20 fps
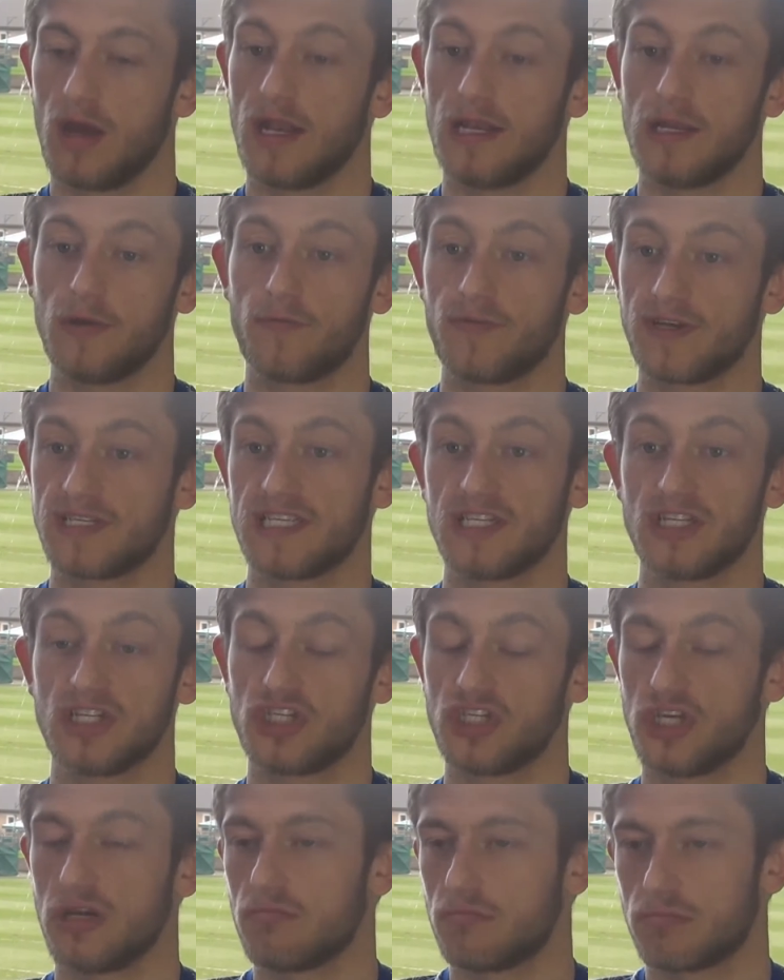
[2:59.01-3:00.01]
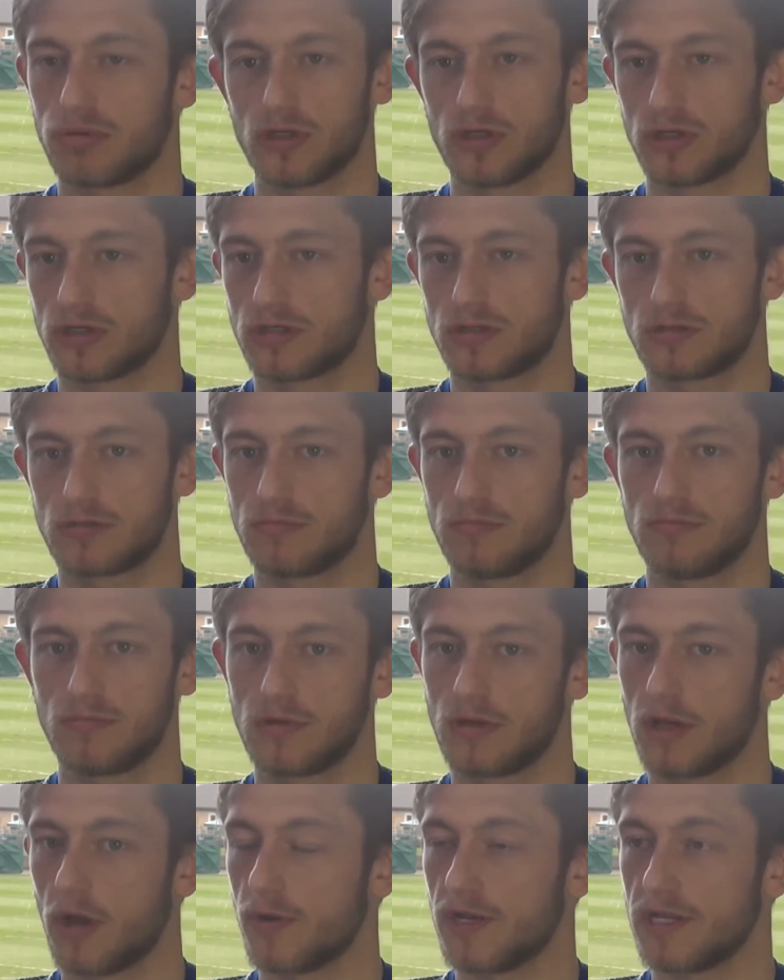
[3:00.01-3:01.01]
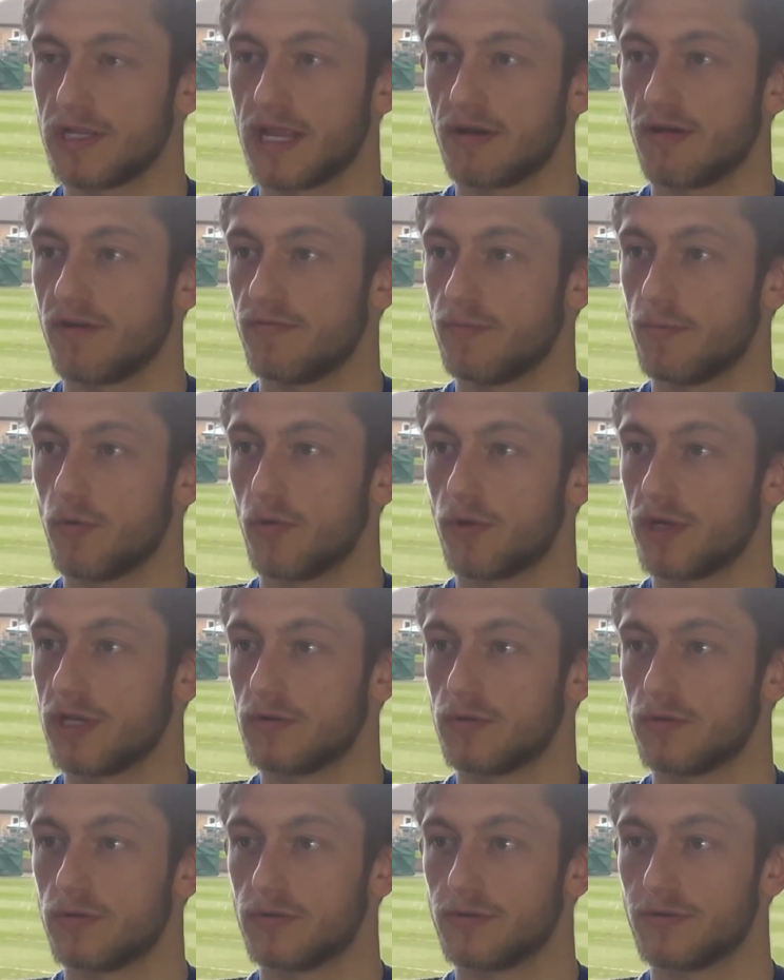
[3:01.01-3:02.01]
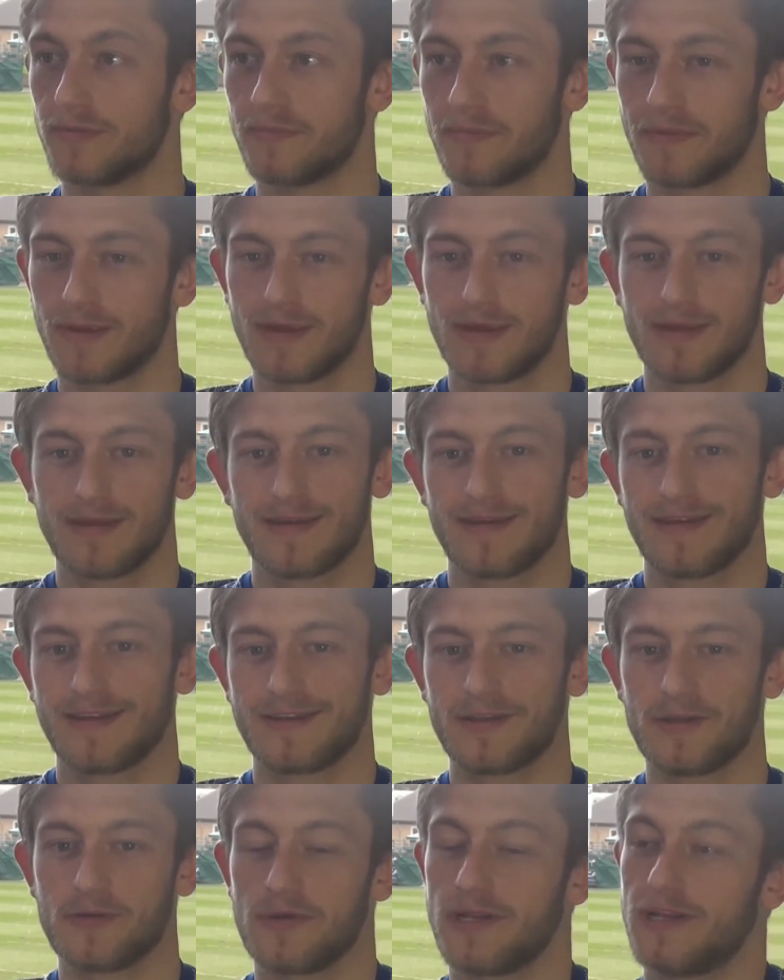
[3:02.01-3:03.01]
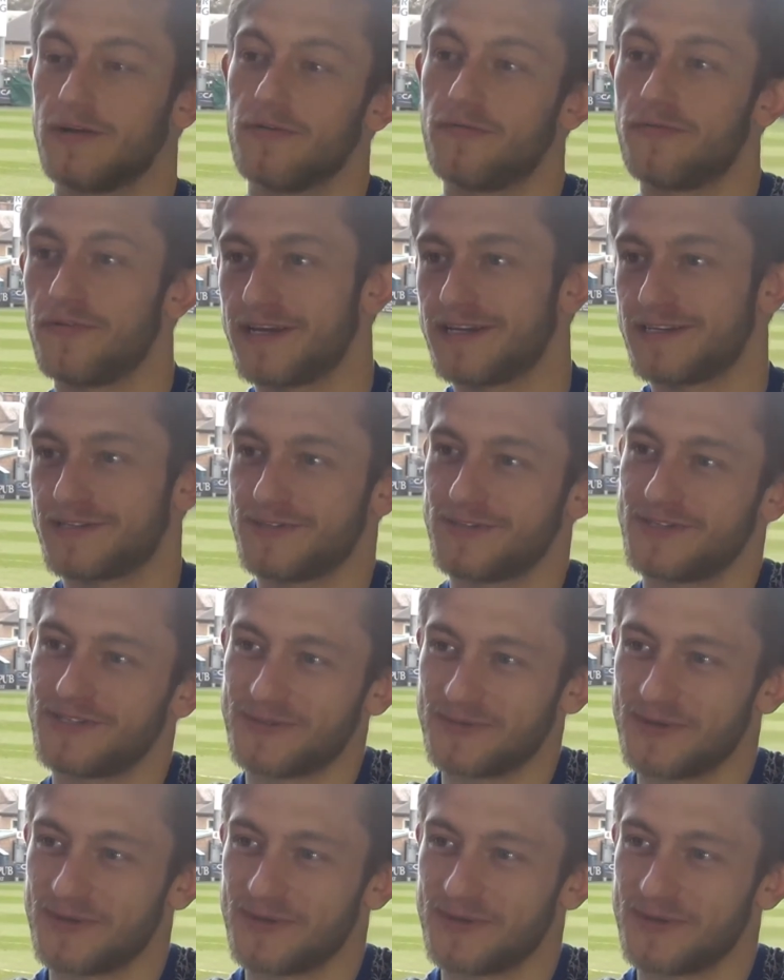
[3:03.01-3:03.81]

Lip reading: Little things in the gym, just going in there every morning or doing little things just to,